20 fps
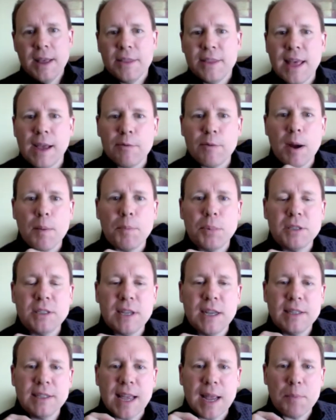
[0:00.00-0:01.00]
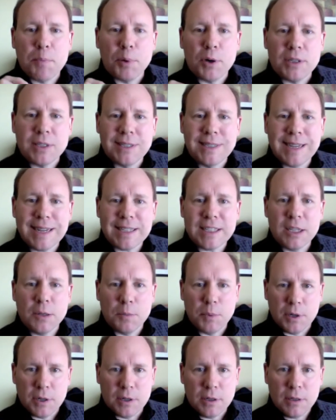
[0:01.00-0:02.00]
that represents a
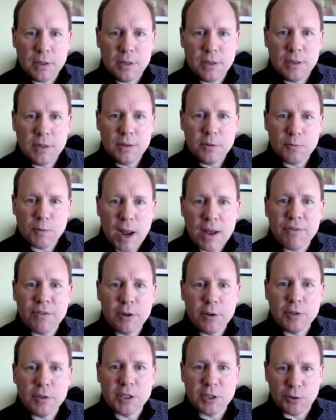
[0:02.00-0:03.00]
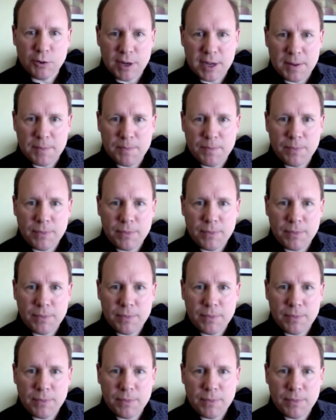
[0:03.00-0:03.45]
predictable revenue stream,